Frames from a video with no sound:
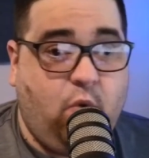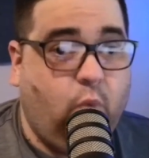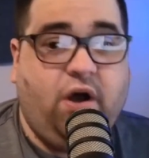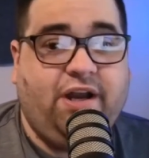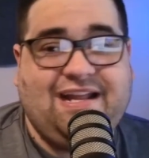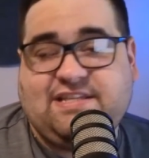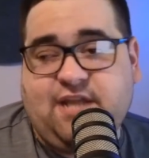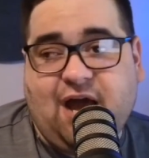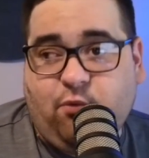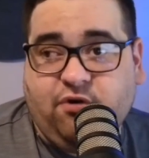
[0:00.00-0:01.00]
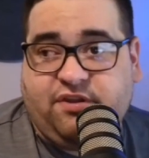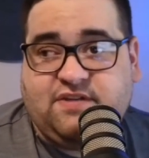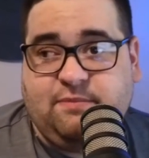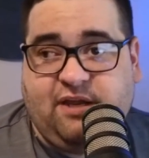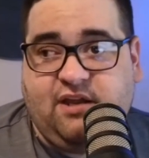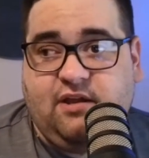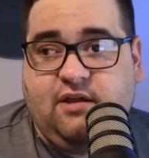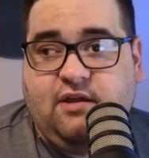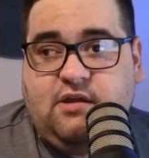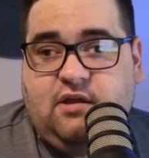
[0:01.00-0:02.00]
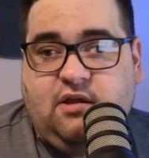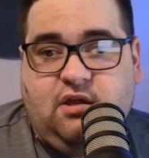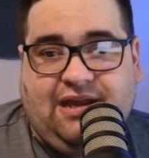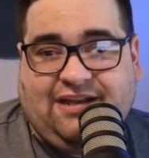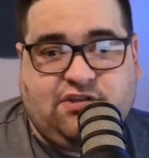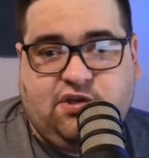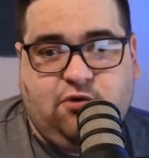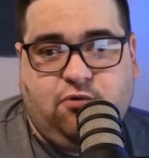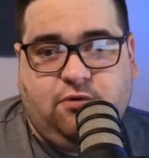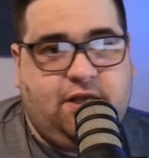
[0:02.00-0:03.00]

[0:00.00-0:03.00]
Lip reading: one, it's not worth it to me, and two,